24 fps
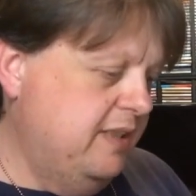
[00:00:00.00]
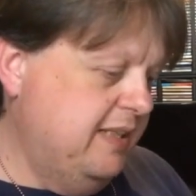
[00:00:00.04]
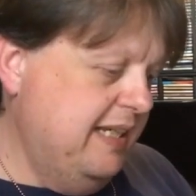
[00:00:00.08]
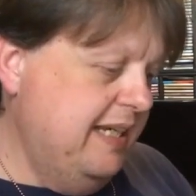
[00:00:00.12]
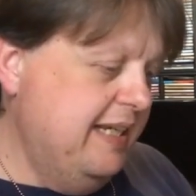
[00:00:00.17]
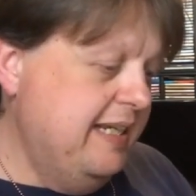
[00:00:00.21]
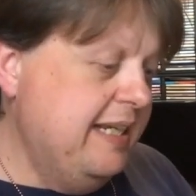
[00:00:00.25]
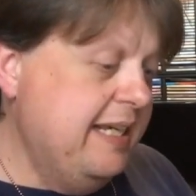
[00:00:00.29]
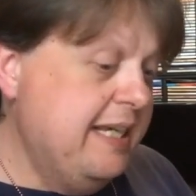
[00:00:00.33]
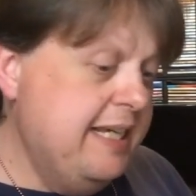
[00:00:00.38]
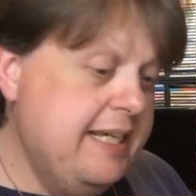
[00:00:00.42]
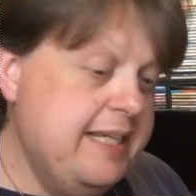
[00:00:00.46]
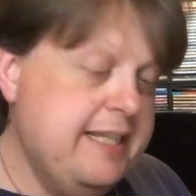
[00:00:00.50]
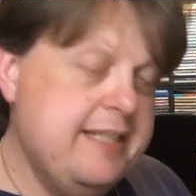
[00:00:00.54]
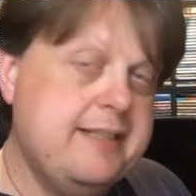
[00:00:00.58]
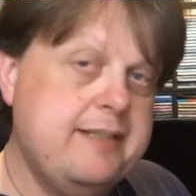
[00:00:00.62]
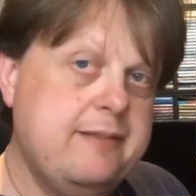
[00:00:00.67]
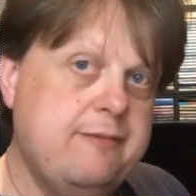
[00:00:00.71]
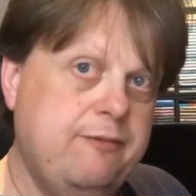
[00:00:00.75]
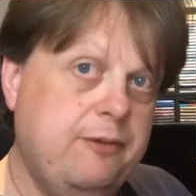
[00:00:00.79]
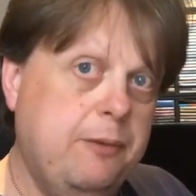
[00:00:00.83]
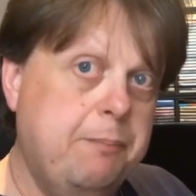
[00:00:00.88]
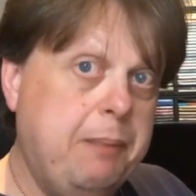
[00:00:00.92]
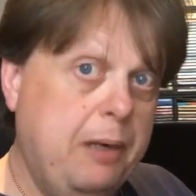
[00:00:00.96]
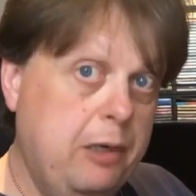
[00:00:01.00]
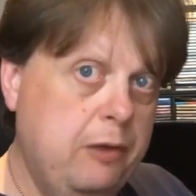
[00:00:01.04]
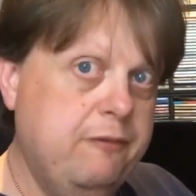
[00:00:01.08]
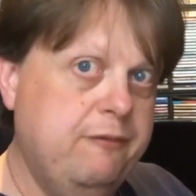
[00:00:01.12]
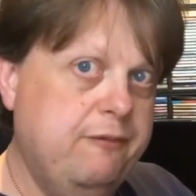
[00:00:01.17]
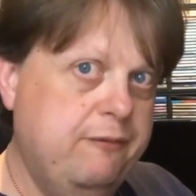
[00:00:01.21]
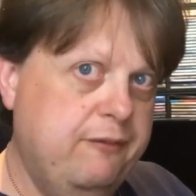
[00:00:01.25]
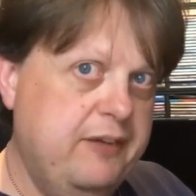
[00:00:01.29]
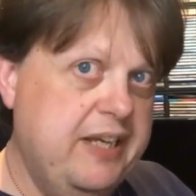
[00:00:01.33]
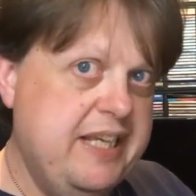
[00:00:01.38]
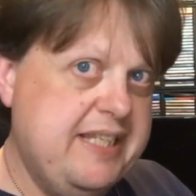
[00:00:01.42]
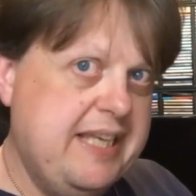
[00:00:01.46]
the CDs for
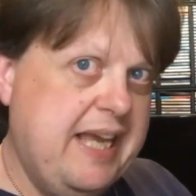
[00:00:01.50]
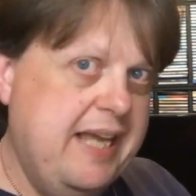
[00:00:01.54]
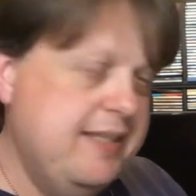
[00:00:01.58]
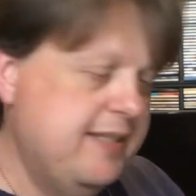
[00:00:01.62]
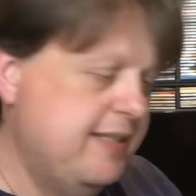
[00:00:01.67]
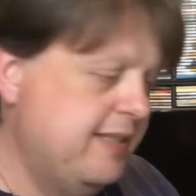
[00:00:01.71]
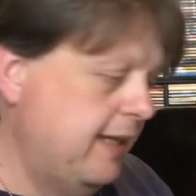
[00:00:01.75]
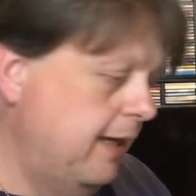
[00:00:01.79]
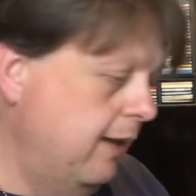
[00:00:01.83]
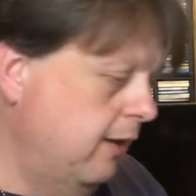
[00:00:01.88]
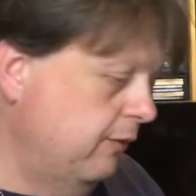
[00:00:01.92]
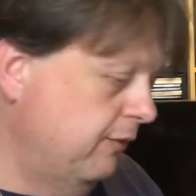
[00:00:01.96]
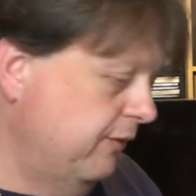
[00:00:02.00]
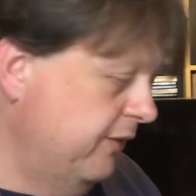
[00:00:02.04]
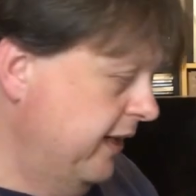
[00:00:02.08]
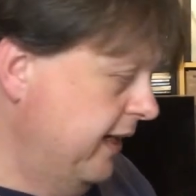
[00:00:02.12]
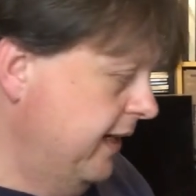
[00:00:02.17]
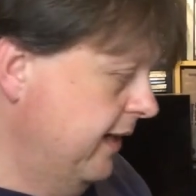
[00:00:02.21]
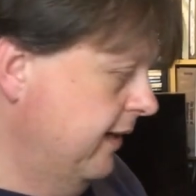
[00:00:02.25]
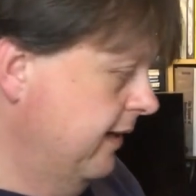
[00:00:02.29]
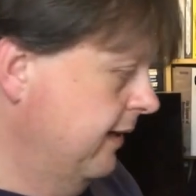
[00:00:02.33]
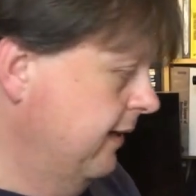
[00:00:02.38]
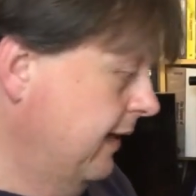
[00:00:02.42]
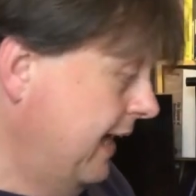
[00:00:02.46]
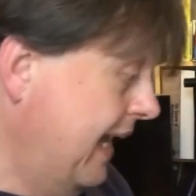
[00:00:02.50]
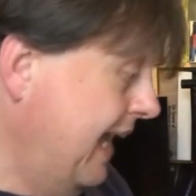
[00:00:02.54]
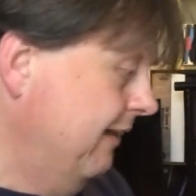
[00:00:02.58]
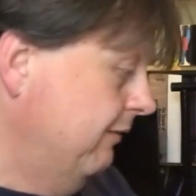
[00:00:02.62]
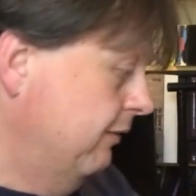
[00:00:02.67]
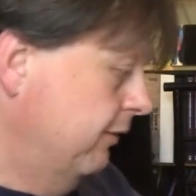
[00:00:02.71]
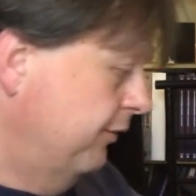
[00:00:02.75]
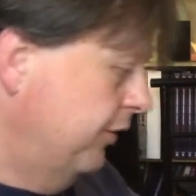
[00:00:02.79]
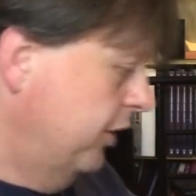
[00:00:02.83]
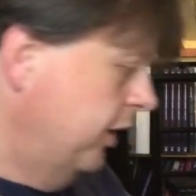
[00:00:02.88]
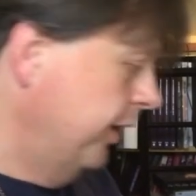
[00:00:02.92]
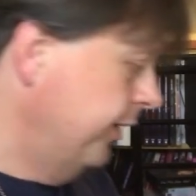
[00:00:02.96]
both this and Selfie
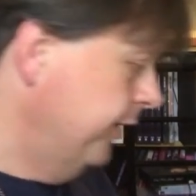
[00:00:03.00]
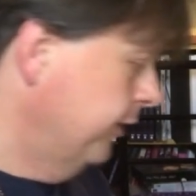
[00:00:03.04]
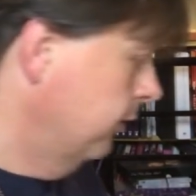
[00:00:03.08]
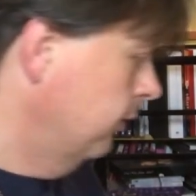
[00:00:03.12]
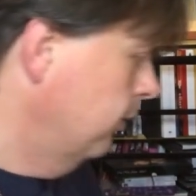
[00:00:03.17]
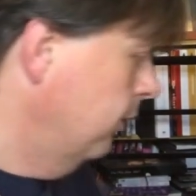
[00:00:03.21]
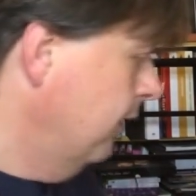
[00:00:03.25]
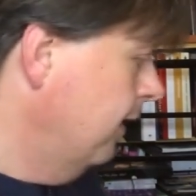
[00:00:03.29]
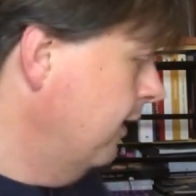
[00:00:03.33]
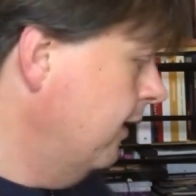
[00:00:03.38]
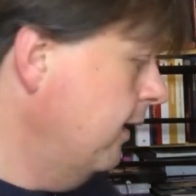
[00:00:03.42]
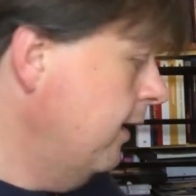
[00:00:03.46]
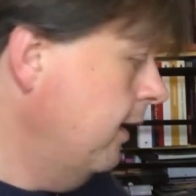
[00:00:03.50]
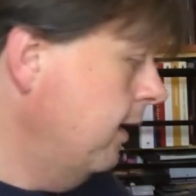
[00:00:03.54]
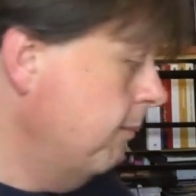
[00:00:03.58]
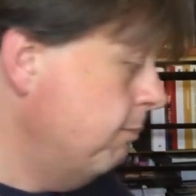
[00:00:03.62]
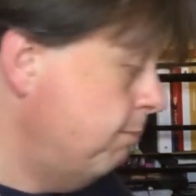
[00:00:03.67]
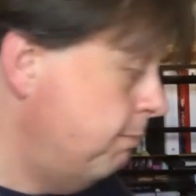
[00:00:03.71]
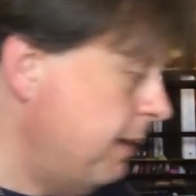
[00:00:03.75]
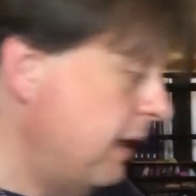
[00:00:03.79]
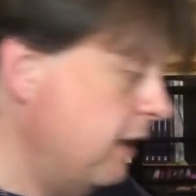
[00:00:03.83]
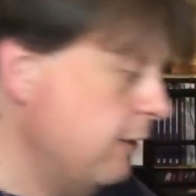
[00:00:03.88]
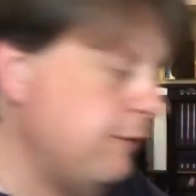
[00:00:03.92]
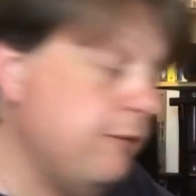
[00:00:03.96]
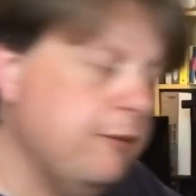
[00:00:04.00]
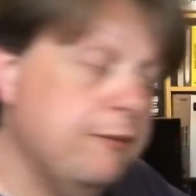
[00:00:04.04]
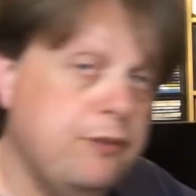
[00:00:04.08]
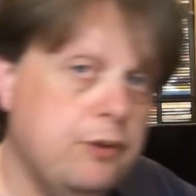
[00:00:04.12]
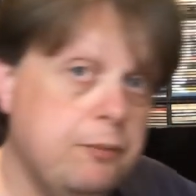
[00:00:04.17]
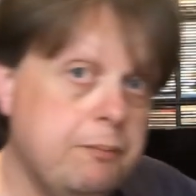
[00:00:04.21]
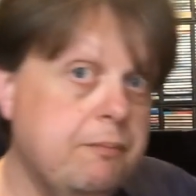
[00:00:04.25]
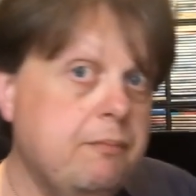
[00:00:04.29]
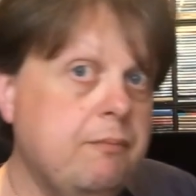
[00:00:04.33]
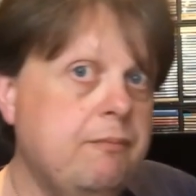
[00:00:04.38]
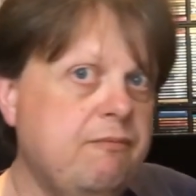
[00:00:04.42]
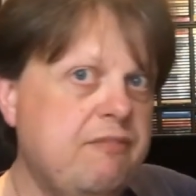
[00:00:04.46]
and the vinyl, both of
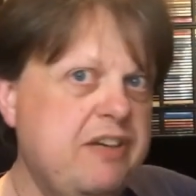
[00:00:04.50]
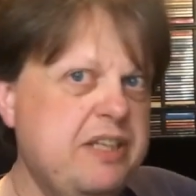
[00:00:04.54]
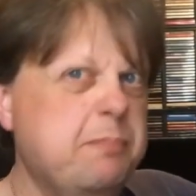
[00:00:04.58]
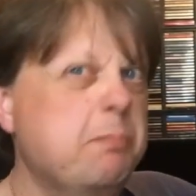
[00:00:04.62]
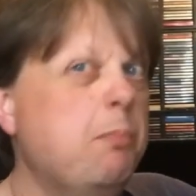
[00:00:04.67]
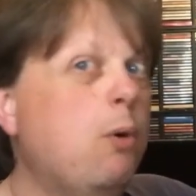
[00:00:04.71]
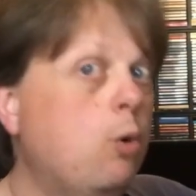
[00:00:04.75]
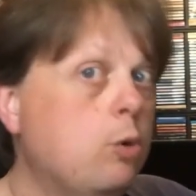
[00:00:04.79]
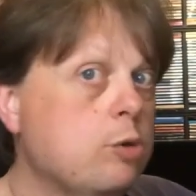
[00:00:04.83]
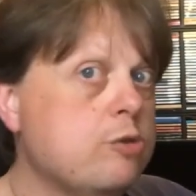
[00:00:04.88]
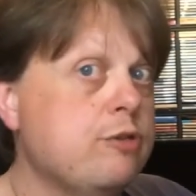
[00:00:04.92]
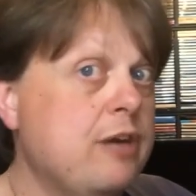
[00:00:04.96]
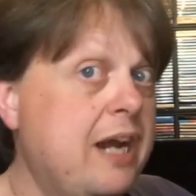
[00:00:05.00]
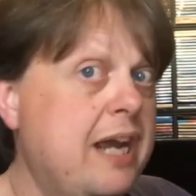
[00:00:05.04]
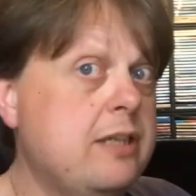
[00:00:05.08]
them, there's more